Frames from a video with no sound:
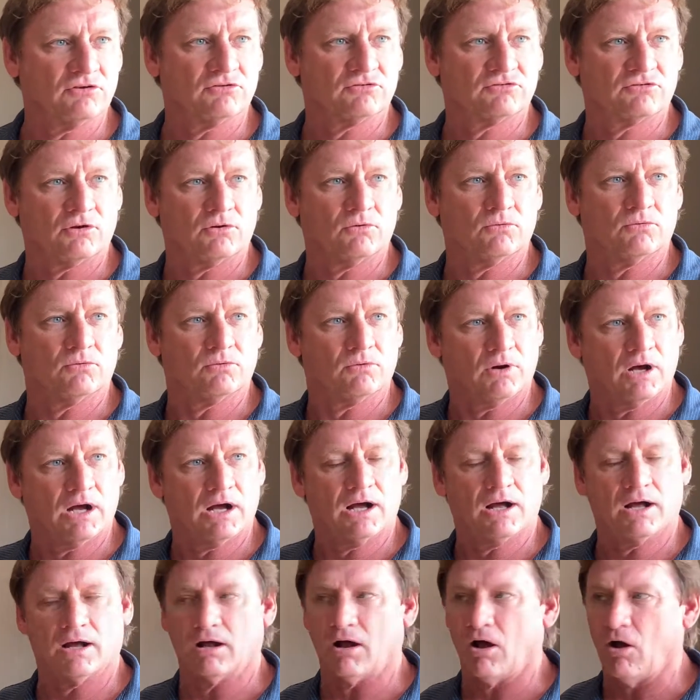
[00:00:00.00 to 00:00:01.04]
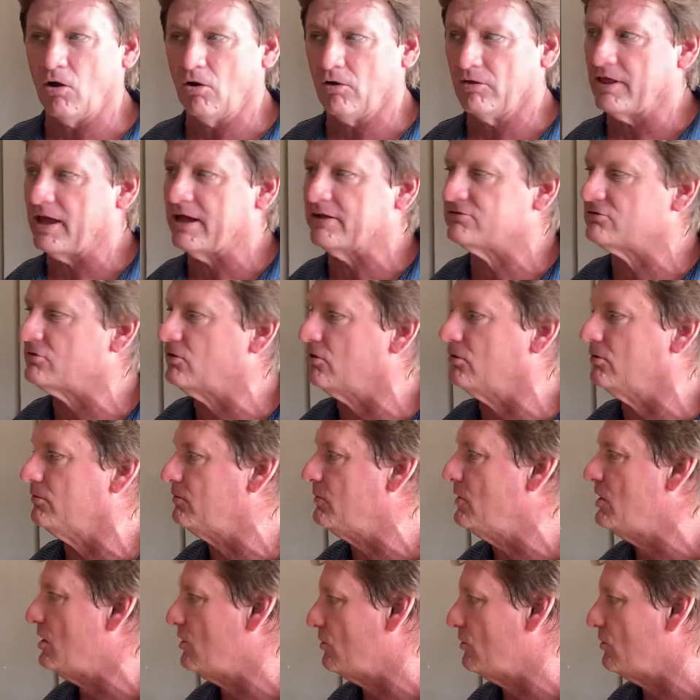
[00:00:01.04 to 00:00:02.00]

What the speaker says: So all of that's going to